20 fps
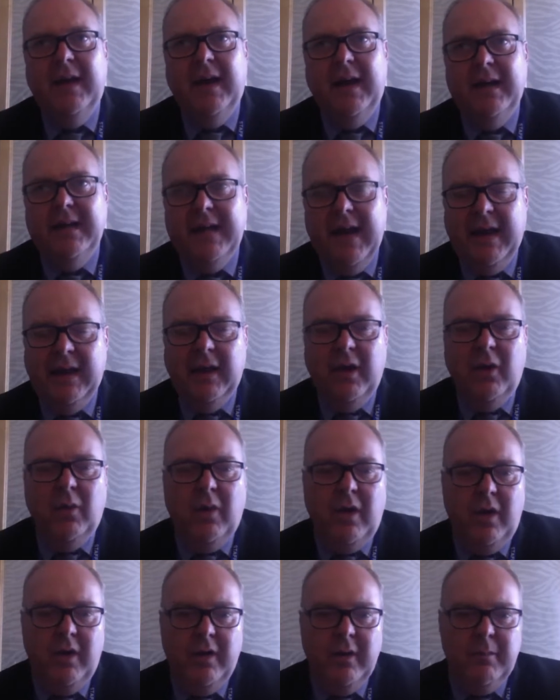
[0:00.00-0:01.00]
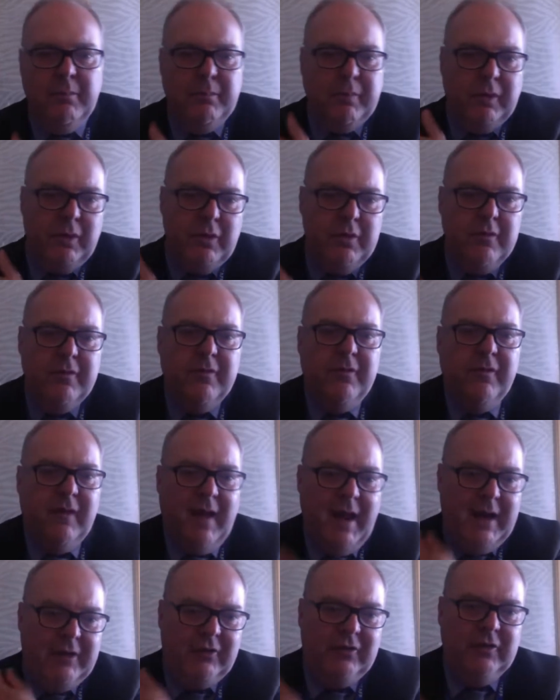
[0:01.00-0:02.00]
a yellow or a blue
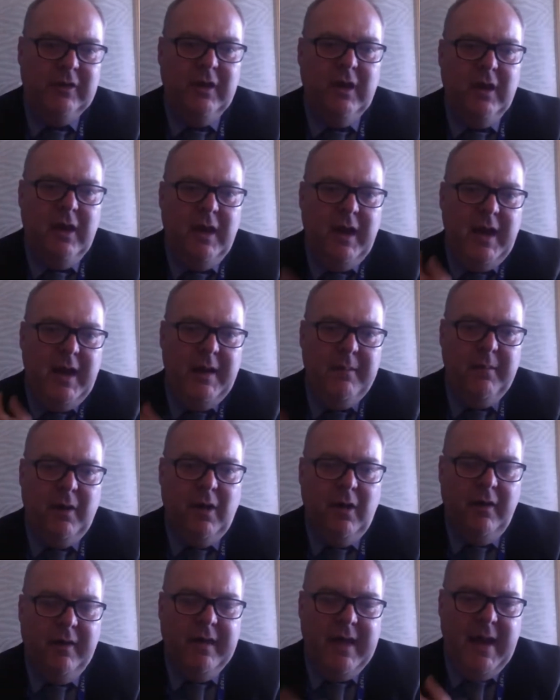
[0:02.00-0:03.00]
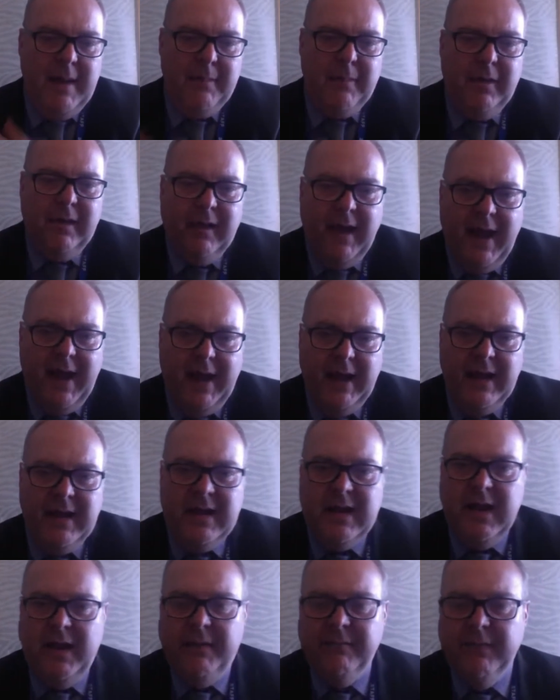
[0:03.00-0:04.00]
flash on the epaulette
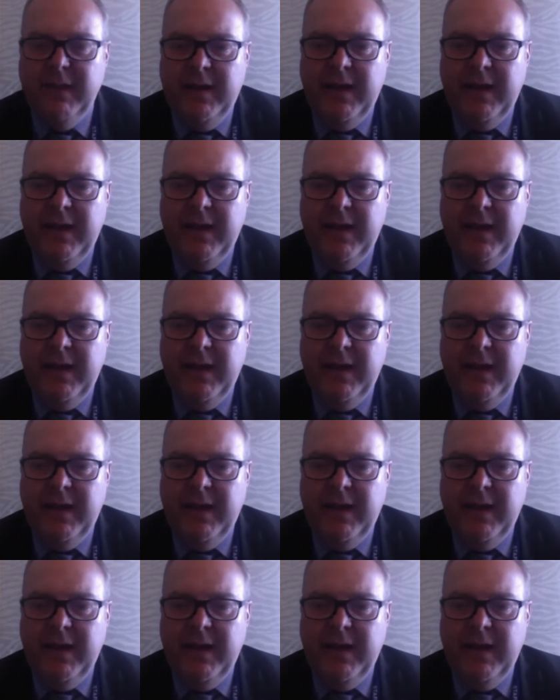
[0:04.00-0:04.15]
here.